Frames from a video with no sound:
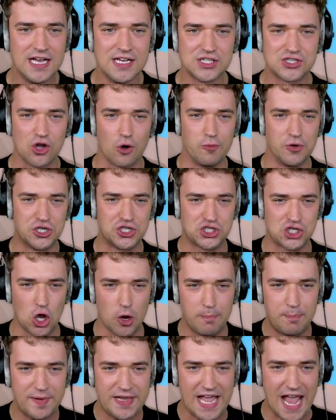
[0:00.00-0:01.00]
so we
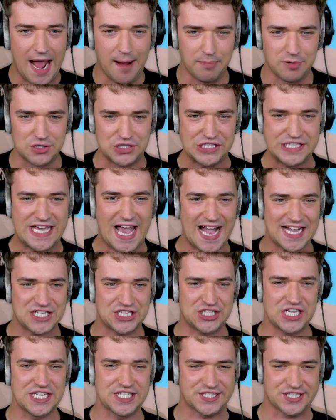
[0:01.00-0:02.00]
should be able to catch
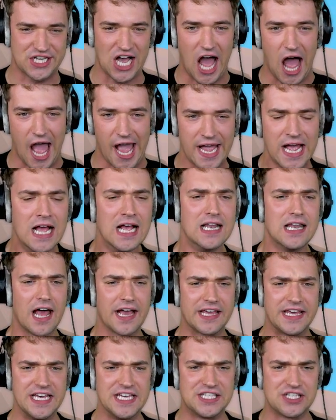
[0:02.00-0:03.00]
this guy
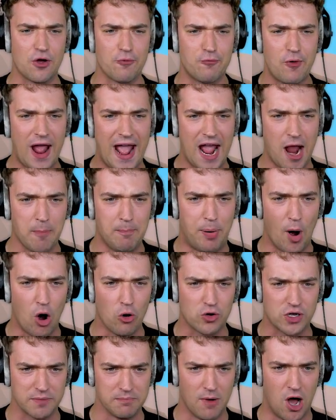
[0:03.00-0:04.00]
like he's a rare
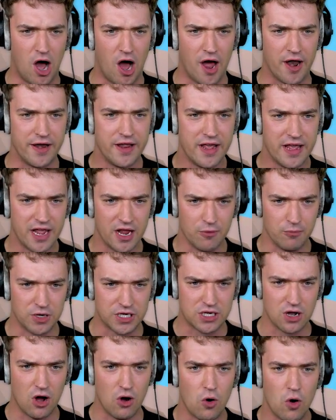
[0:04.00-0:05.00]
Pokemon. Here we
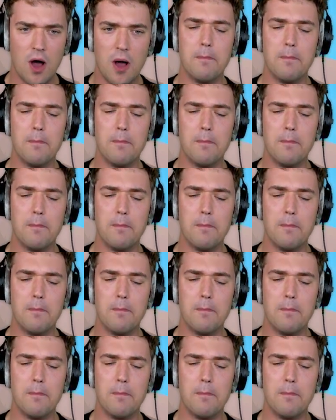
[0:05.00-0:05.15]
go.